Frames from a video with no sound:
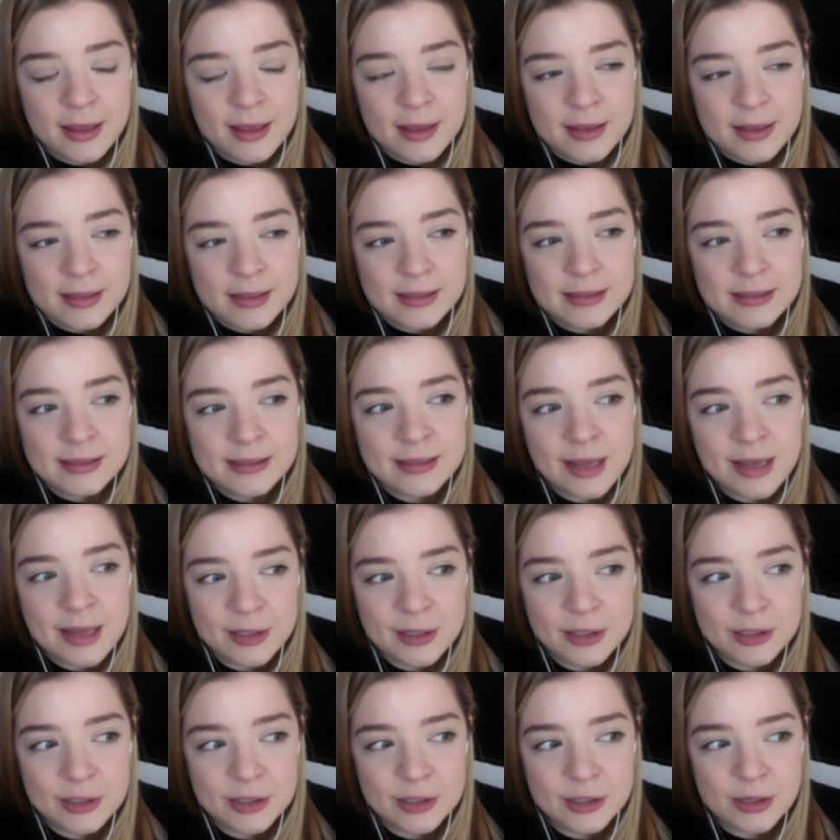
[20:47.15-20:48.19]

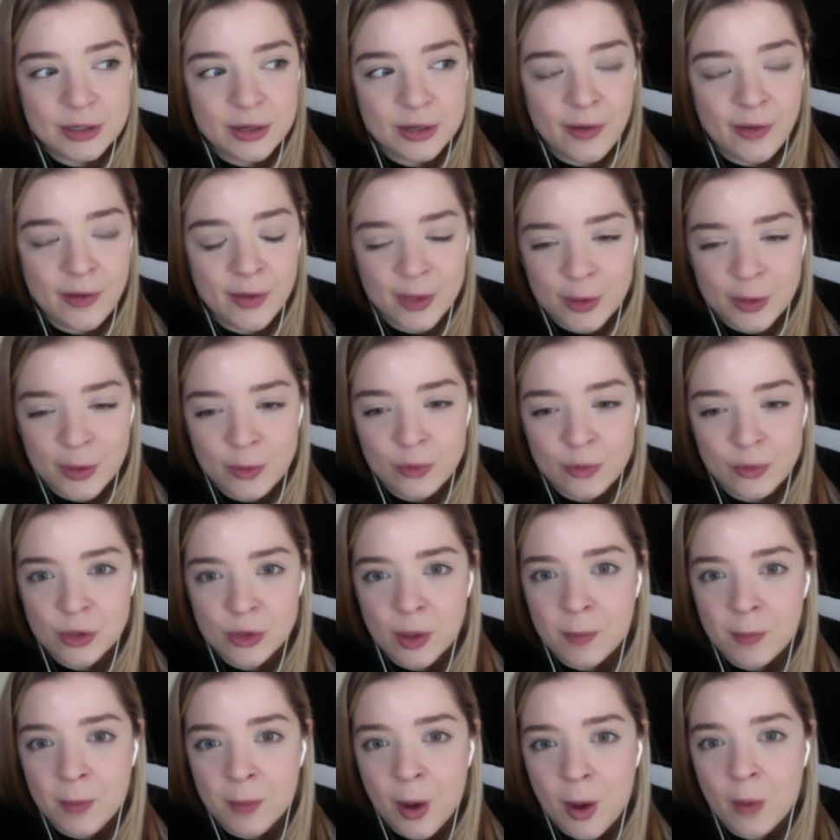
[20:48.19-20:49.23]
such a huge
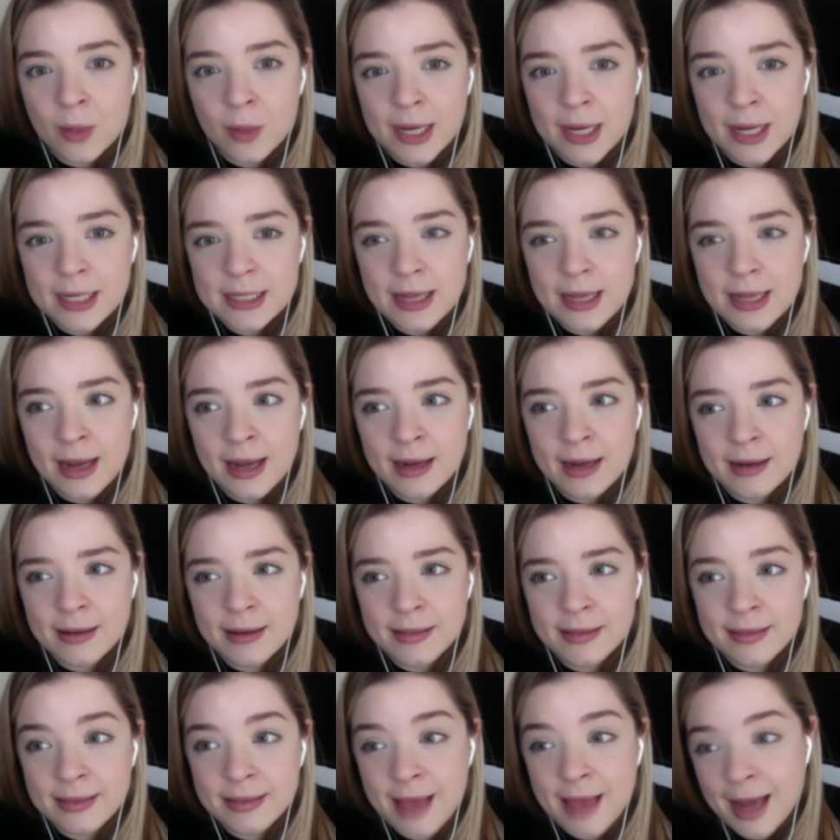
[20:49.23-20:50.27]
component, and
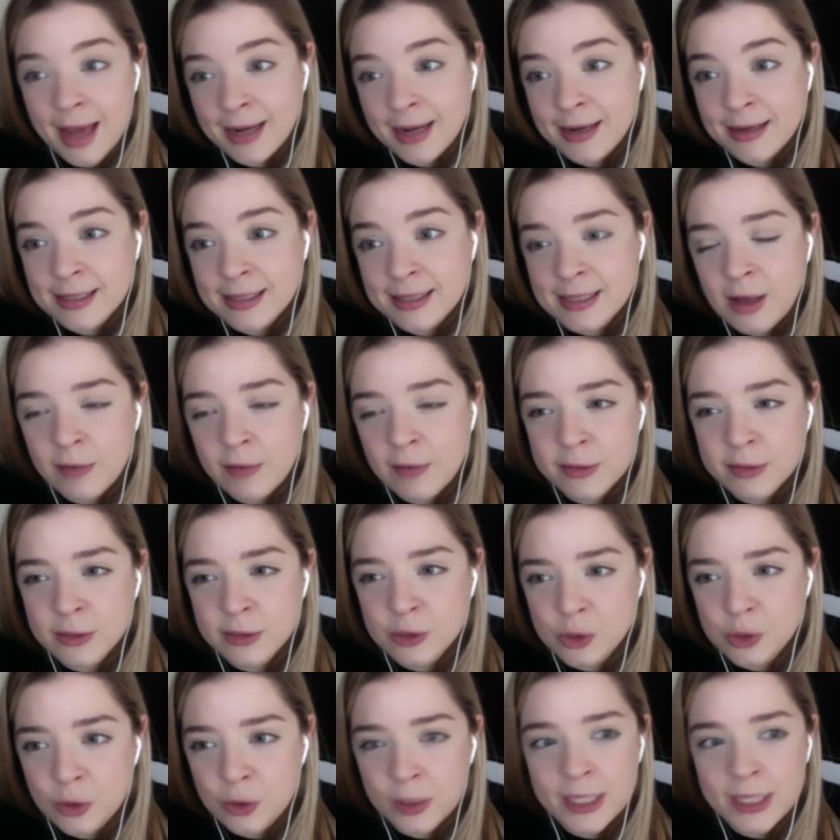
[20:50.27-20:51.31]
that in itself is a
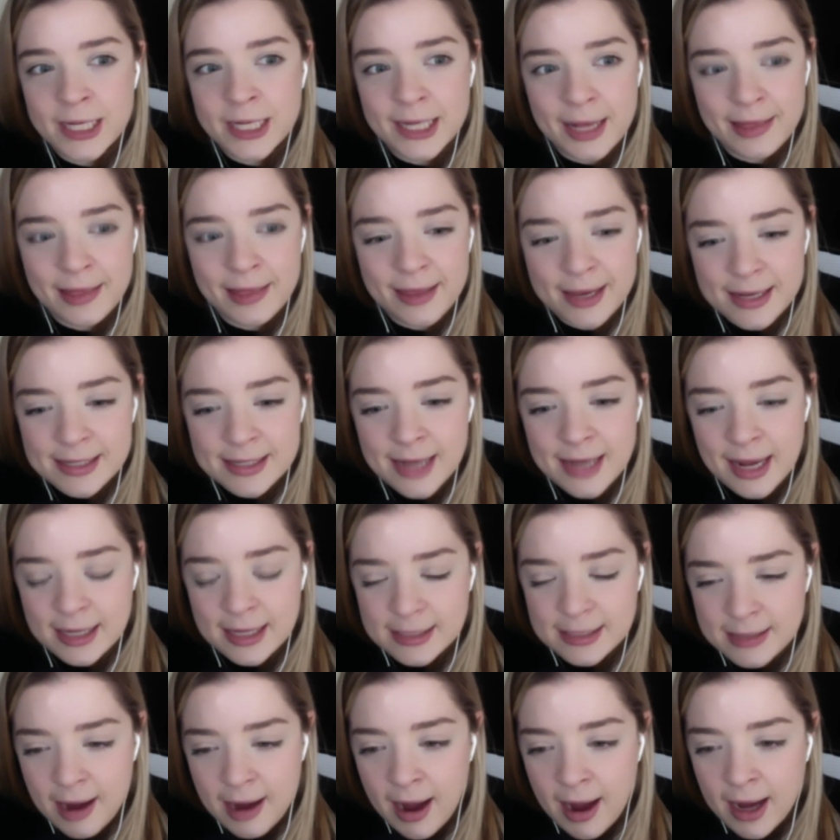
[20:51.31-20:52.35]
journey, and I think it takes
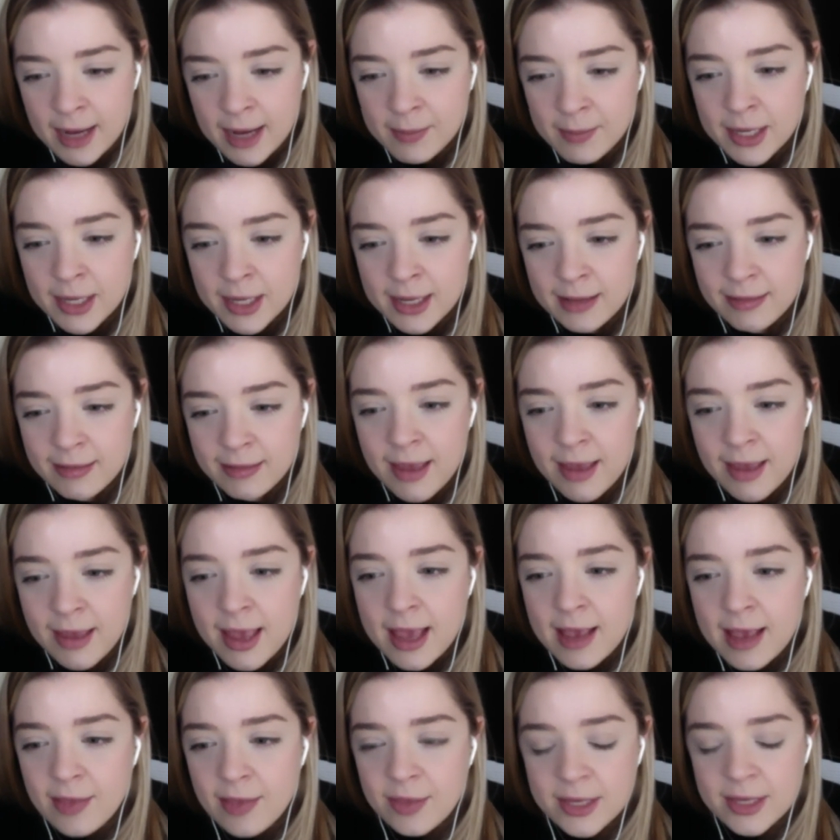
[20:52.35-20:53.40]
time, and it's
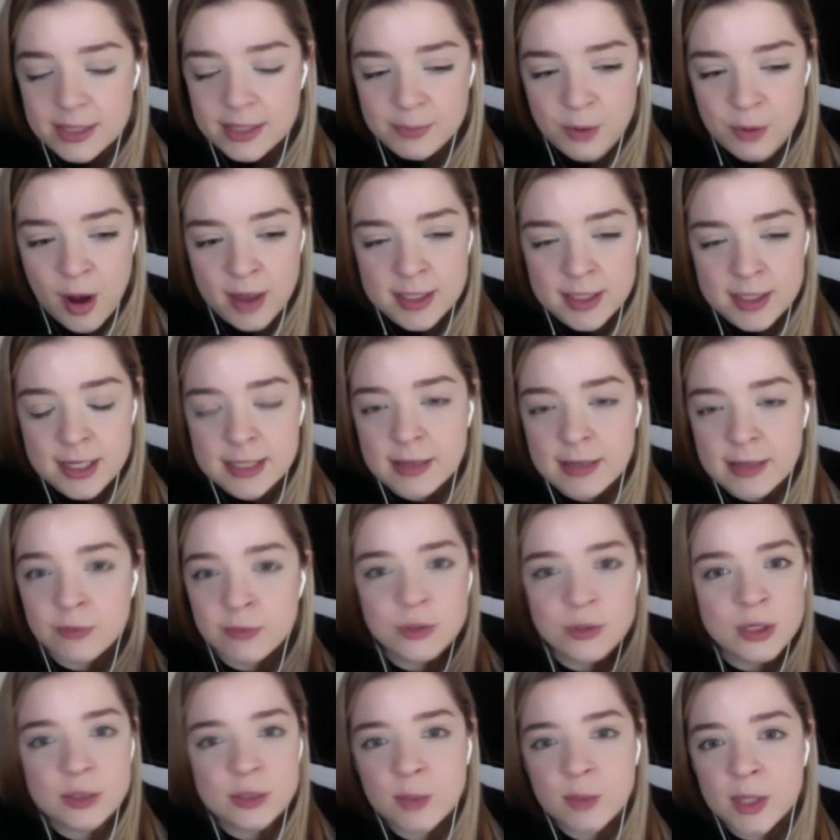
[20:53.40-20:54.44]
this process of
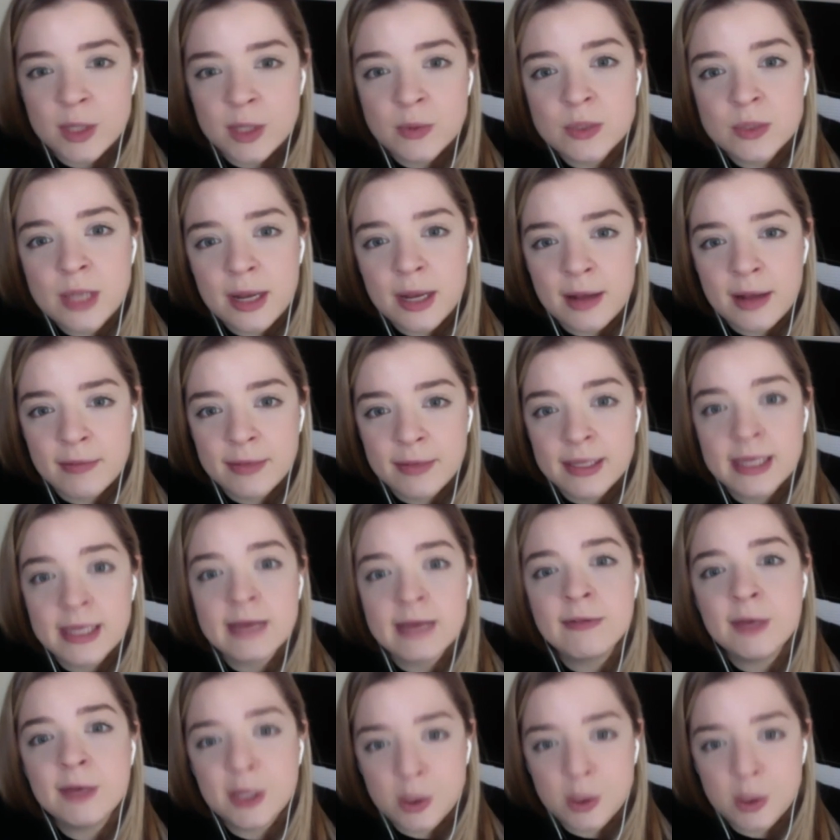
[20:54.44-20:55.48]
just what you said, of giving